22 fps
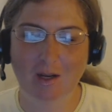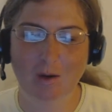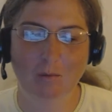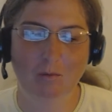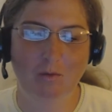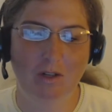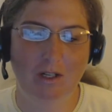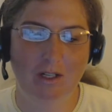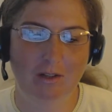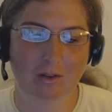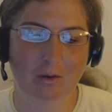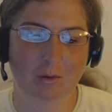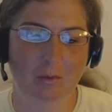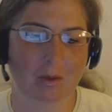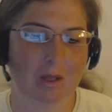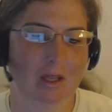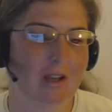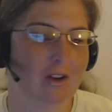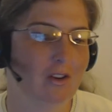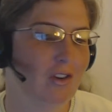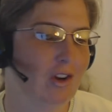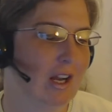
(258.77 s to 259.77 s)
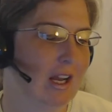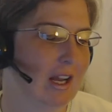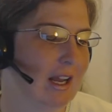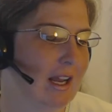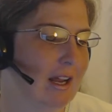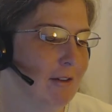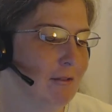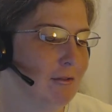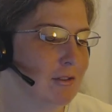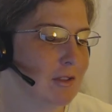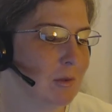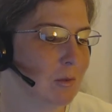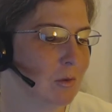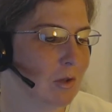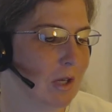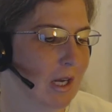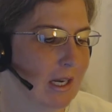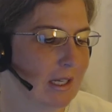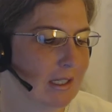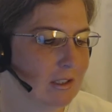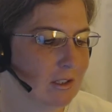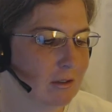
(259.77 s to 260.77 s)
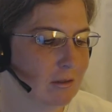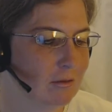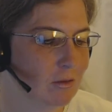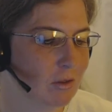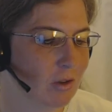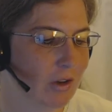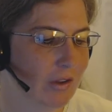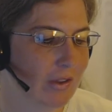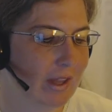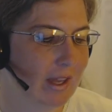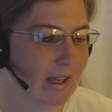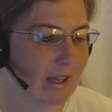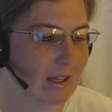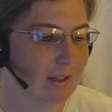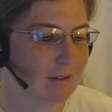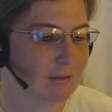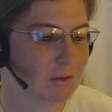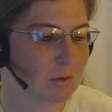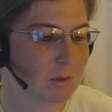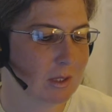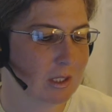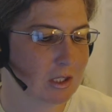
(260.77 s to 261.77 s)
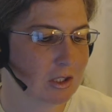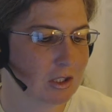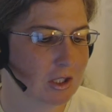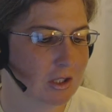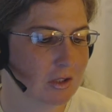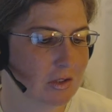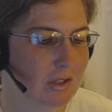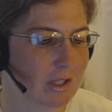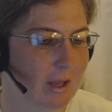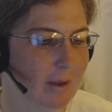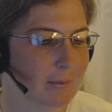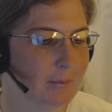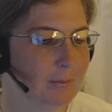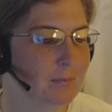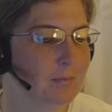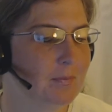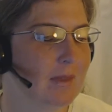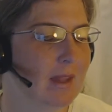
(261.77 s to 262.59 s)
Hopefully you'll have some gratitude for that gift when it shows up.